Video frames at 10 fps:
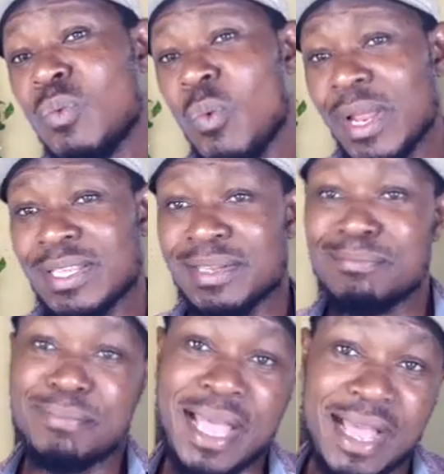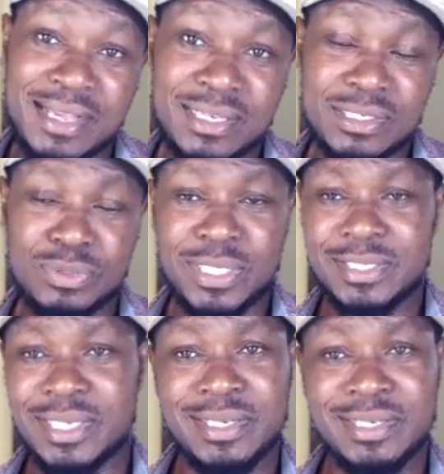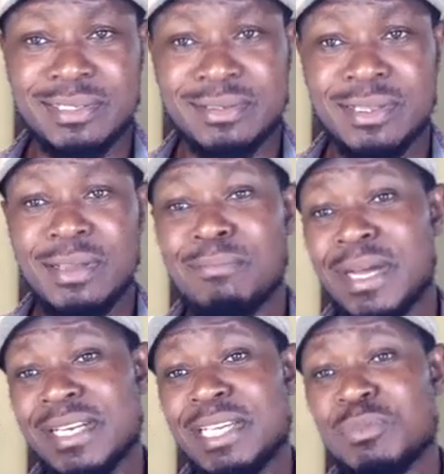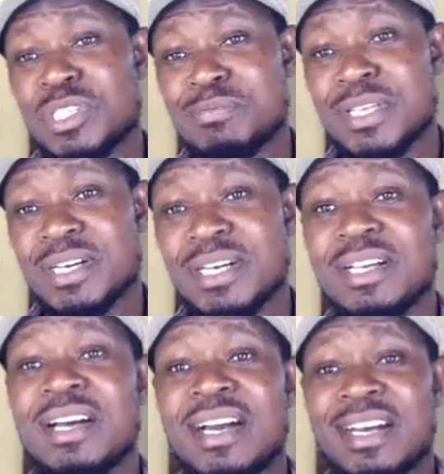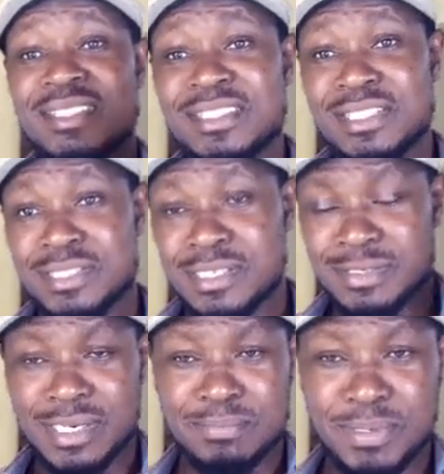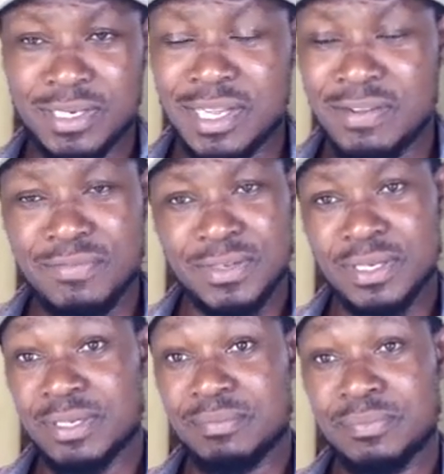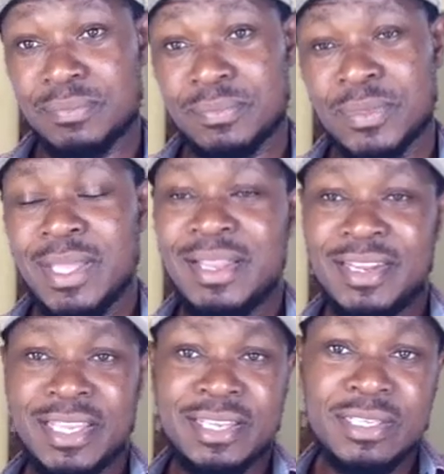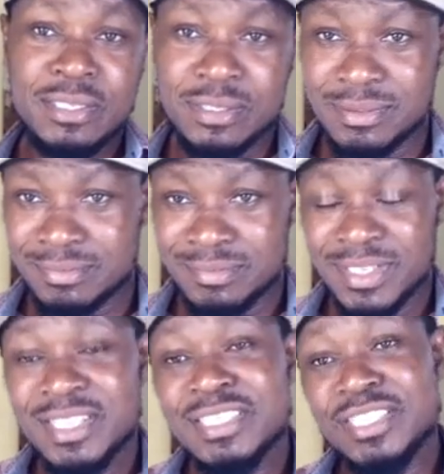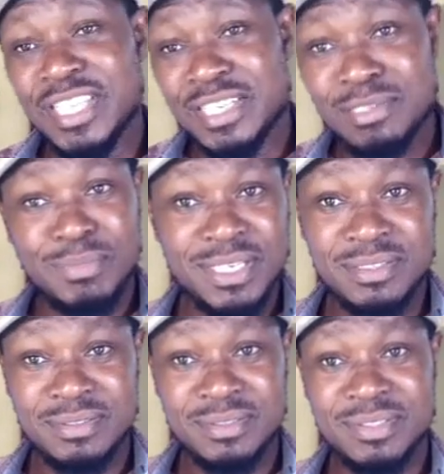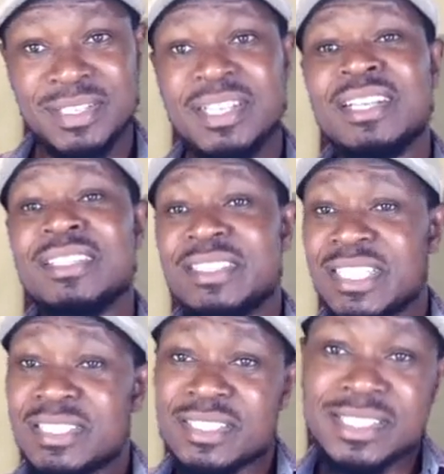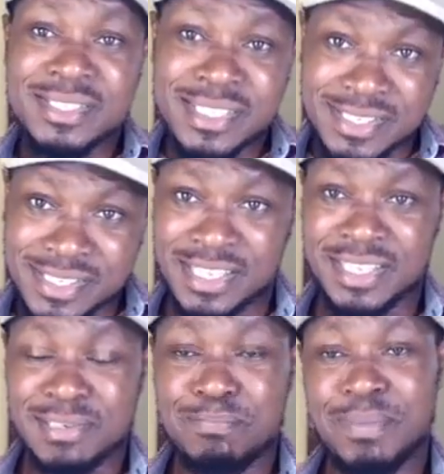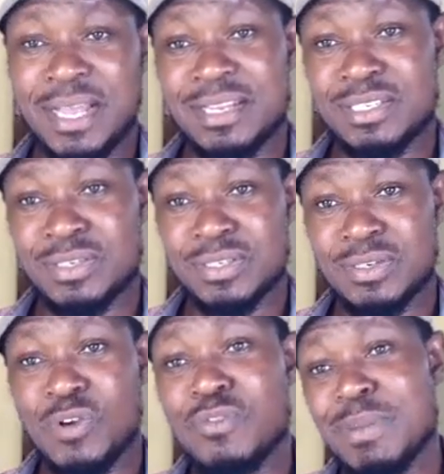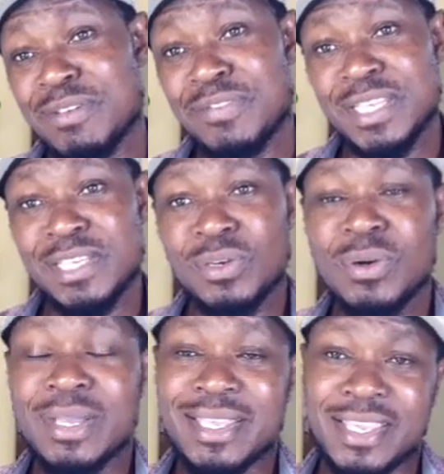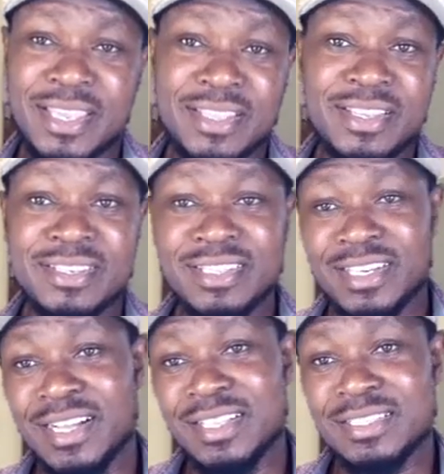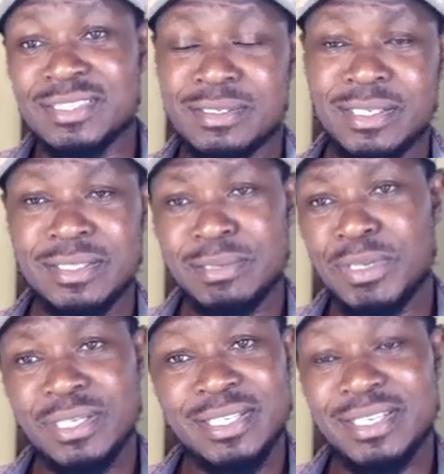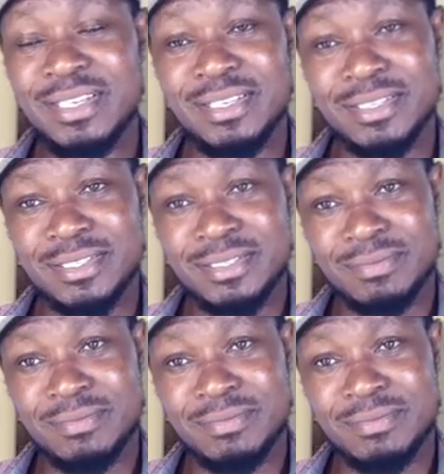welcome back to the channel. My name is Mika and this is Red Pill Africa. Ladies, gentlemen, this is the second part of my video, Kenyan girls in the Middle East.